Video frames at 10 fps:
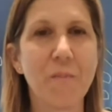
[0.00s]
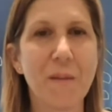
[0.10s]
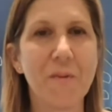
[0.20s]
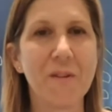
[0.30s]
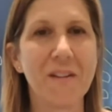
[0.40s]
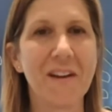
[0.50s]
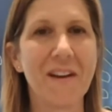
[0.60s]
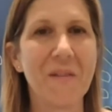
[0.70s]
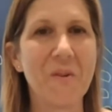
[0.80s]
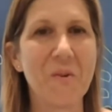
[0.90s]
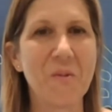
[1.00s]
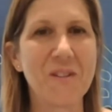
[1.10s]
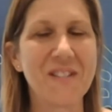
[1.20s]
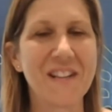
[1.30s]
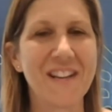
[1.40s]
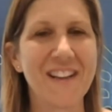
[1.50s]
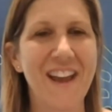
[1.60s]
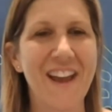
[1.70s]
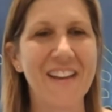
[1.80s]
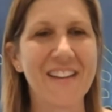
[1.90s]
for people um, who were sitting
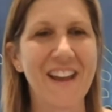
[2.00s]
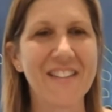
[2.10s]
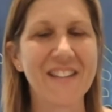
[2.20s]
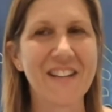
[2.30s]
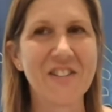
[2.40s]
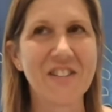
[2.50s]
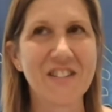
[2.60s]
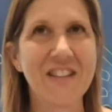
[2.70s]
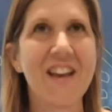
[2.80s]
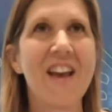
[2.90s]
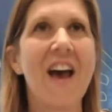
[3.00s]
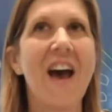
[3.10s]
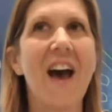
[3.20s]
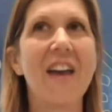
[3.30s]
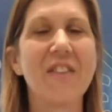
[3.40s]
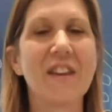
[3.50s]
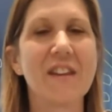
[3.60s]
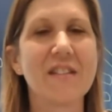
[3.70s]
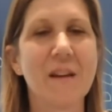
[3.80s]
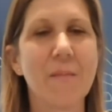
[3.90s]
at gas stations. I
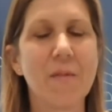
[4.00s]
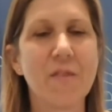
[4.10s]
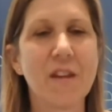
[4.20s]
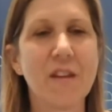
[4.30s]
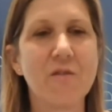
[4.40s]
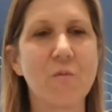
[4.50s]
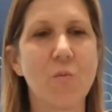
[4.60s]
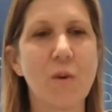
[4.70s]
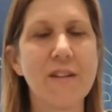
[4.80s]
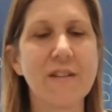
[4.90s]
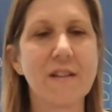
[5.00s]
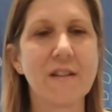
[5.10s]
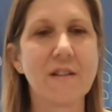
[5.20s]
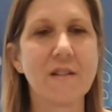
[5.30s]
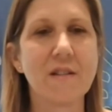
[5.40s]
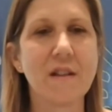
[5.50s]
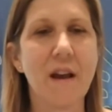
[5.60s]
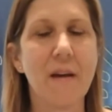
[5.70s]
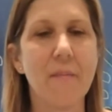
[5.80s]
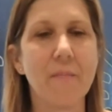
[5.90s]
think some of these recent
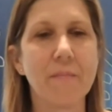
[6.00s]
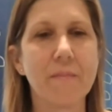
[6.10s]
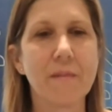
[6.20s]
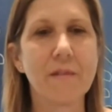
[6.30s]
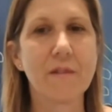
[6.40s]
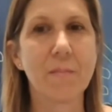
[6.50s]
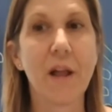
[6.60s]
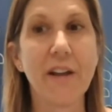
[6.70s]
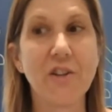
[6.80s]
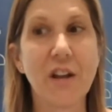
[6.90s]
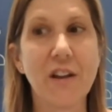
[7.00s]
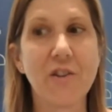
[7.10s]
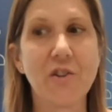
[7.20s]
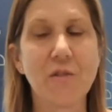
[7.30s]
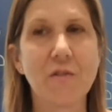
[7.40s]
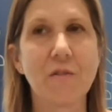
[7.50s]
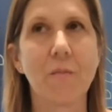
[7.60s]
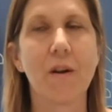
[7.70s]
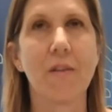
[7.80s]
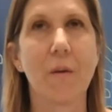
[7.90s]
um, supply chain issues
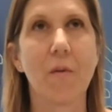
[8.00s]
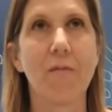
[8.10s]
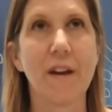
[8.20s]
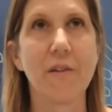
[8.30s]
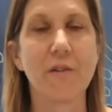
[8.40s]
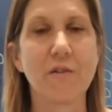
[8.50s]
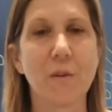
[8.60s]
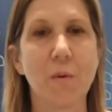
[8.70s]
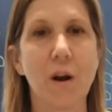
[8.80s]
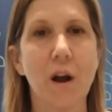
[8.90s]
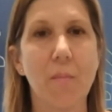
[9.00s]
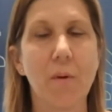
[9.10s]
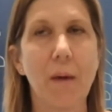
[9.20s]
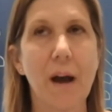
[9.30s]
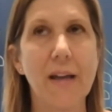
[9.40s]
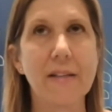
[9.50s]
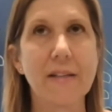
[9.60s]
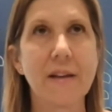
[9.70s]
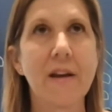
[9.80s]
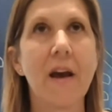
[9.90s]
where there were vendors that were
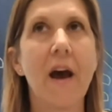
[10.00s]
compromised,